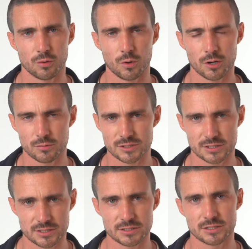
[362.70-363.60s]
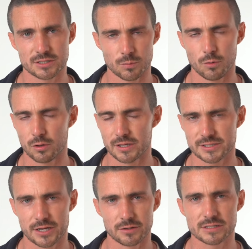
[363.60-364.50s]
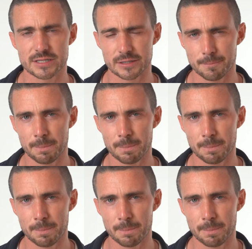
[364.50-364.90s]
water resistance is more or less guaranteed.